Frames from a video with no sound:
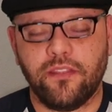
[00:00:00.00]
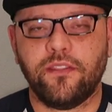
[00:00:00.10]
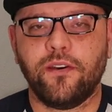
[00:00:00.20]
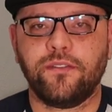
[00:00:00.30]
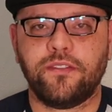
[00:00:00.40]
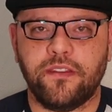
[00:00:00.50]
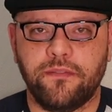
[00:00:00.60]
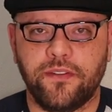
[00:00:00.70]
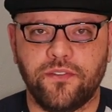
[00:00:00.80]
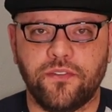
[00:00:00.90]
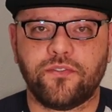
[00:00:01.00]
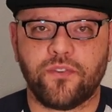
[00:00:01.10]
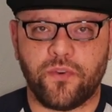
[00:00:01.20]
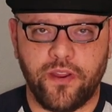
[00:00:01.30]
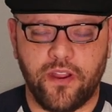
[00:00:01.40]
those individual
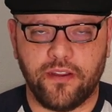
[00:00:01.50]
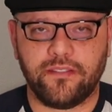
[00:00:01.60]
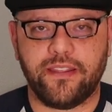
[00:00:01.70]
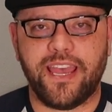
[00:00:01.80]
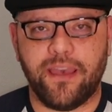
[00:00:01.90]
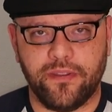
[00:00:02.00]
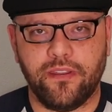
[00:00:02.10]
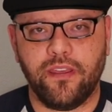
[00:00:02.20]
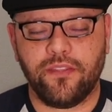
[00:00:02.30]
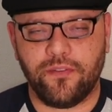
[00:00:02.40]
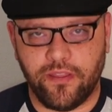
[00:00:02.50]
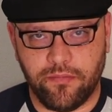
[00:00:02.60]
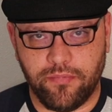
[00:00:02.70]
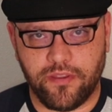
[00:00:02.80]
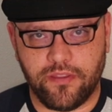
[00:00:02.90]
story arcs that happen throughout
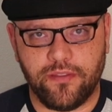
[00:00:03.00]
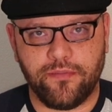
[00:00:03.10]
the book